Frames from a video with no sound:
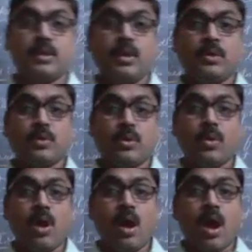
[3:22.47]

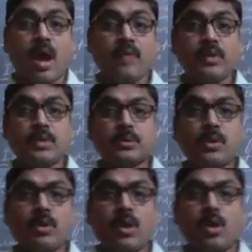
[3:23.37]
So on these
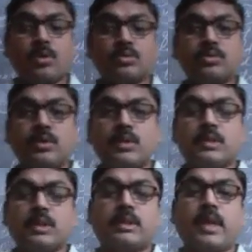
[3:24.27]
two grounds,
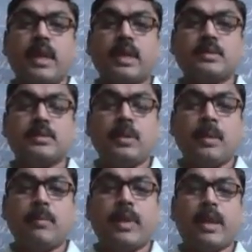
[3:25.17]
this case
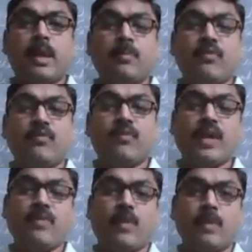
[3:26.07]
became
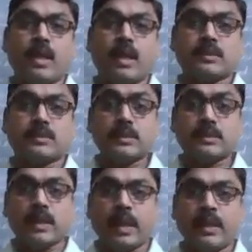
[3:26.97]
very familiar
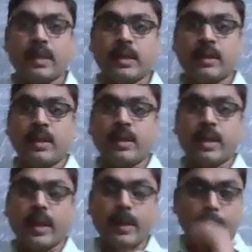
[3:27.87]
since
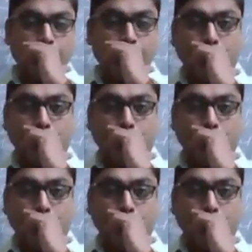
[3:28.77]
1980.